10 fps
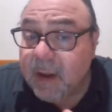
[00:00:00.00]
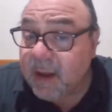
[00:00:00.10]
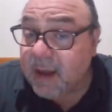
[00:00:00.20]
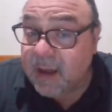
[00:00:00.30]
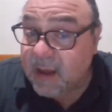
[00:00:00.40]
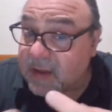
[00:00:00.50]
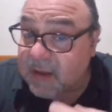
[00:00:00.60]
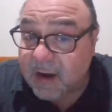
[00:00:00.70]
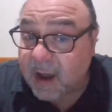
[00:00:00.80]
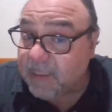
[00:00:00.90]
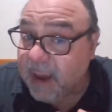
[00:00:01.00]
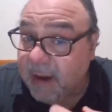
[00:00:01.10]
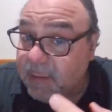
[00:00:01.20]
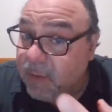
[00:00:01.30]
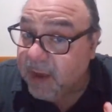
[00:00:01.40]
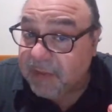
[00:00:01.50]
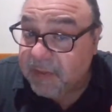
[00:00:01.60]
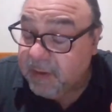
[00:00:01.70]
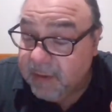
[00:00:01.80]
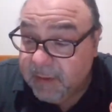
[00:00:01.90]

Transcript: he's going to come in with